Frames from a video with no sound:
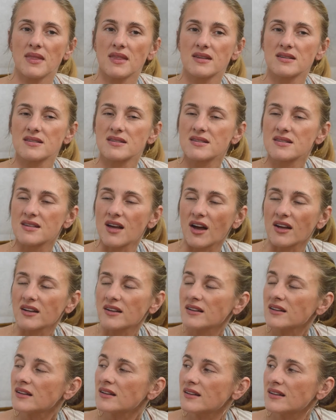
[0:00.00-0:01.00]

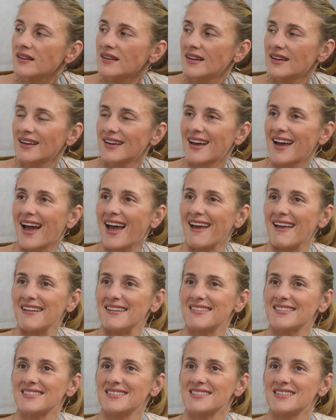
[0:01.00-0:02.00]
subtle
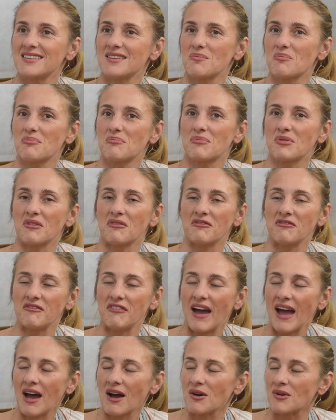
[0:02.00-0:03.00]
and
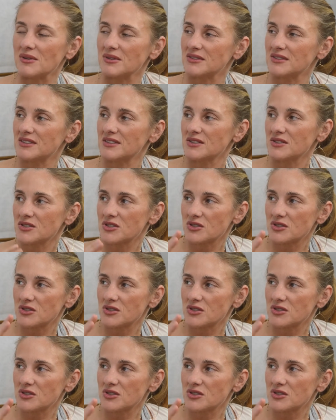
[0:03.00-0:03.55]
profound